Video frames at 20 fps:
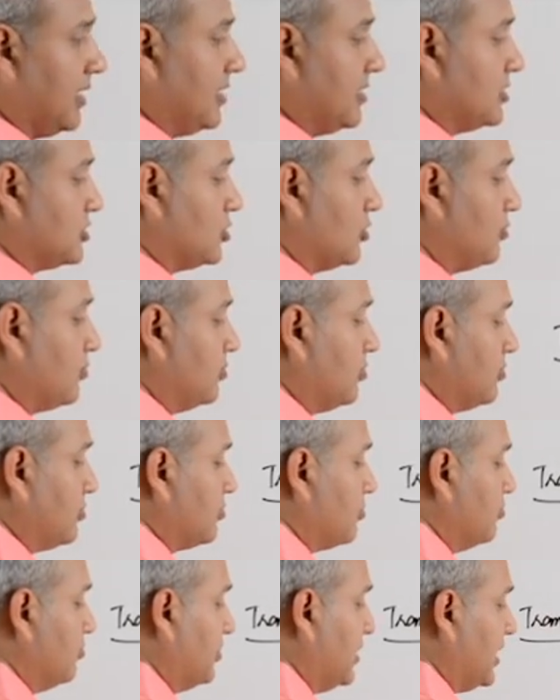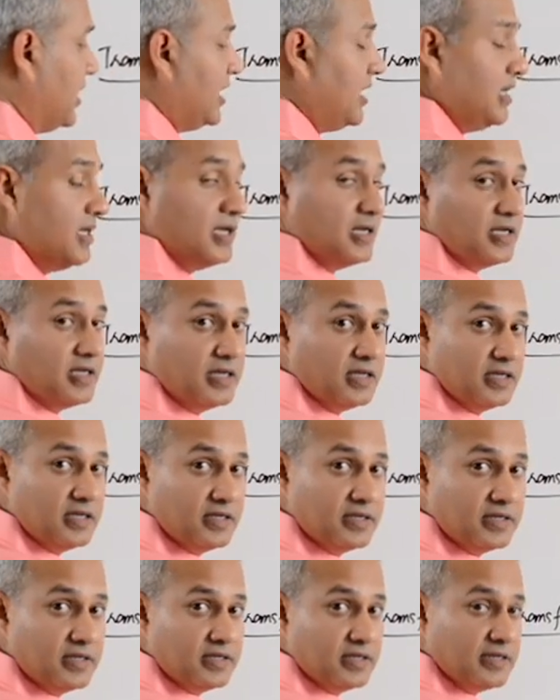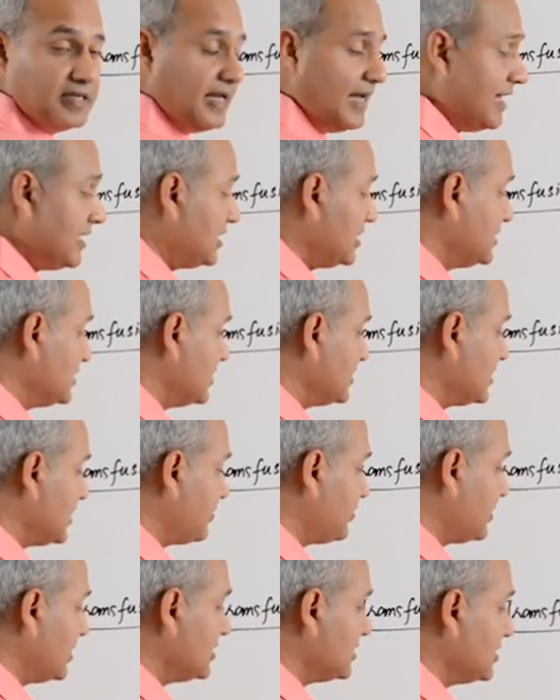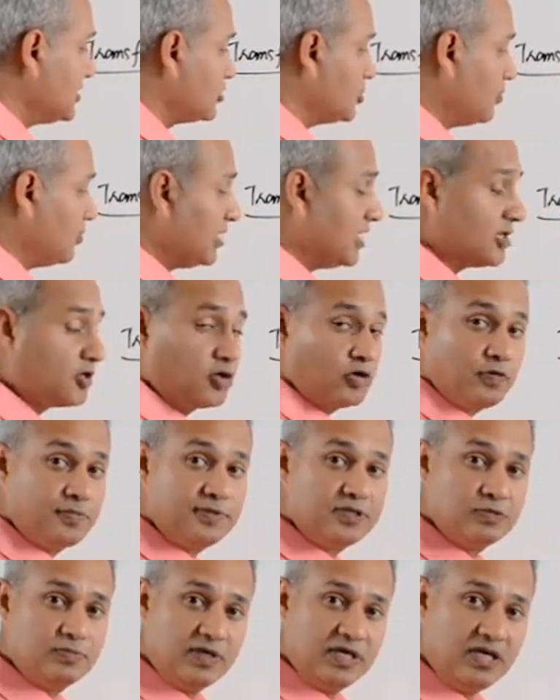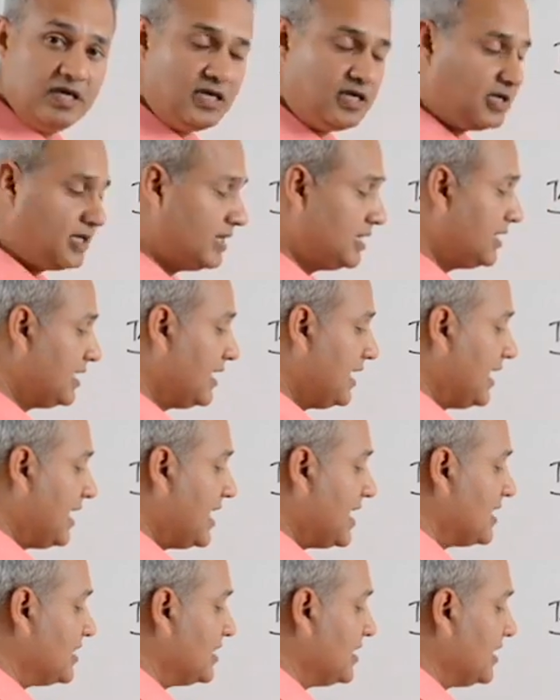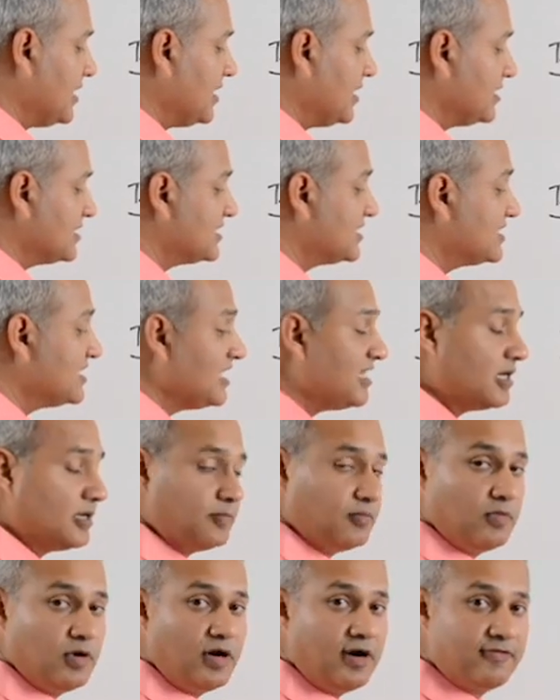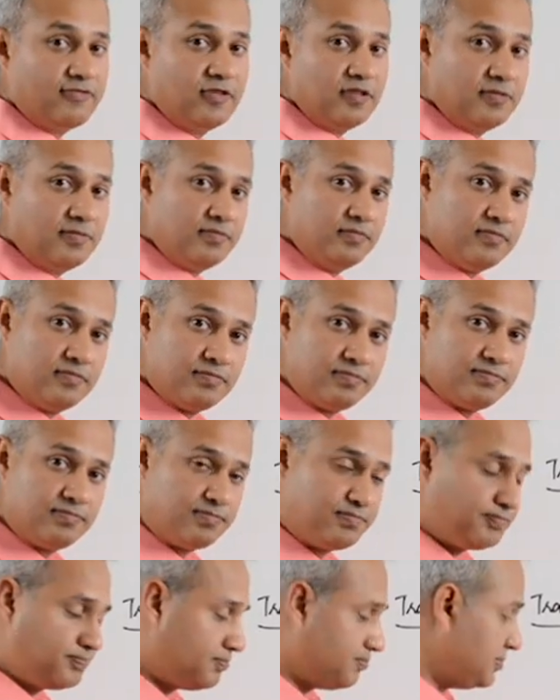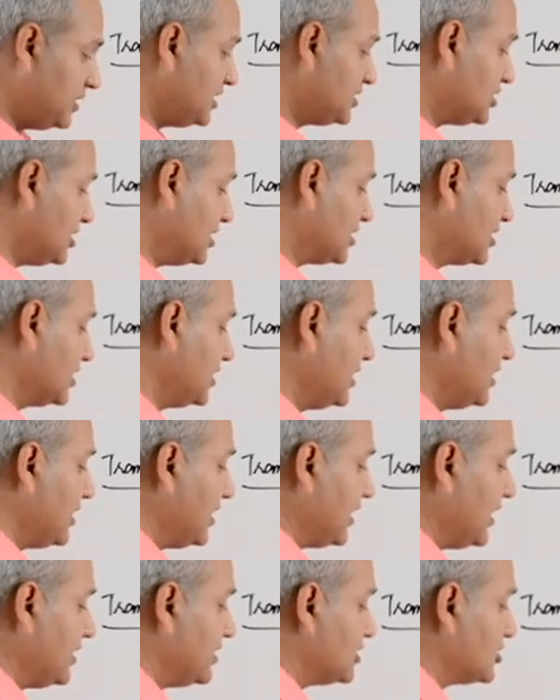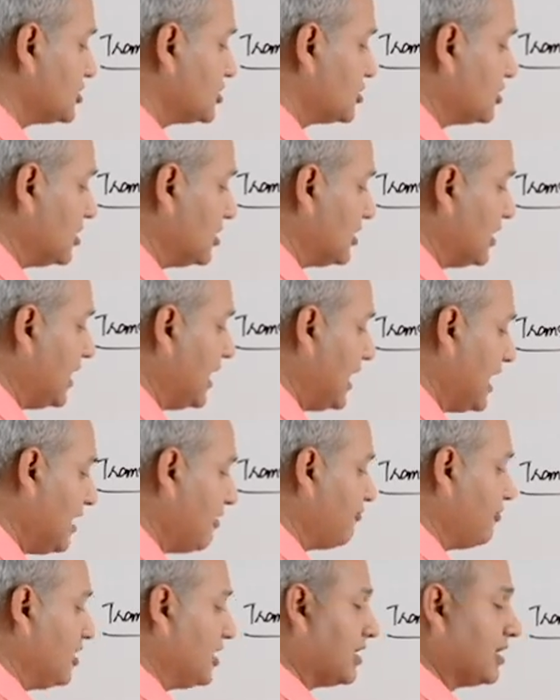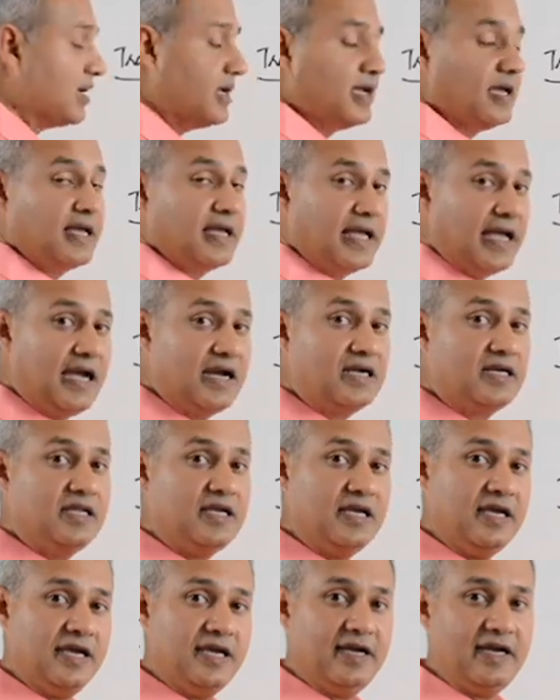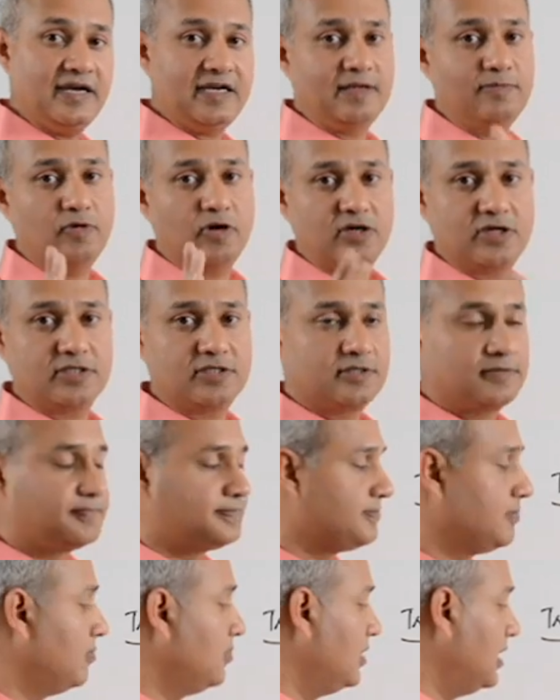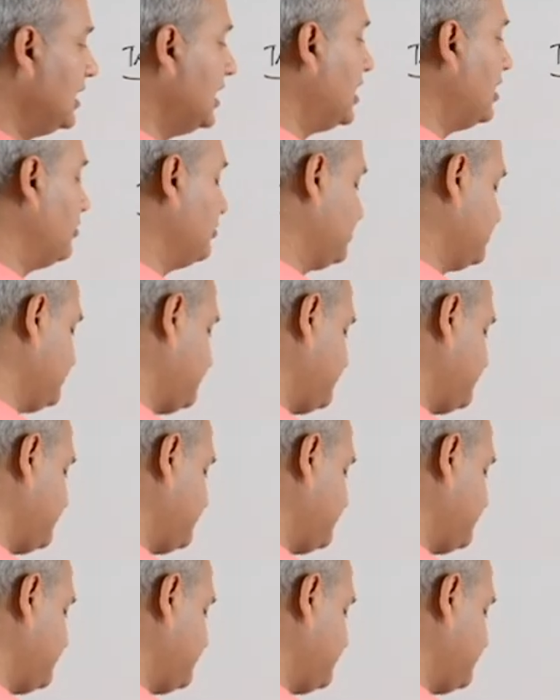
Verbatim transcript: So, B antigens are present, so blood group is B and the serum of the patient is having anti-A antibodies. Now,